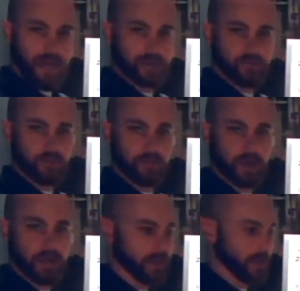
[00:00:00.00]
tax-free
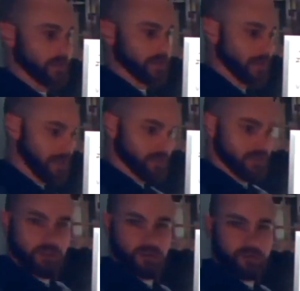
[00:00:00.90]
money that they can
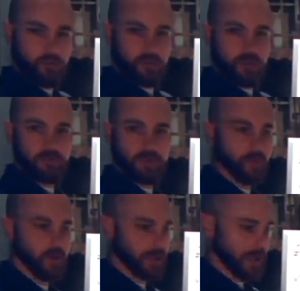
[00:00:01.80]
just use for whatever they want.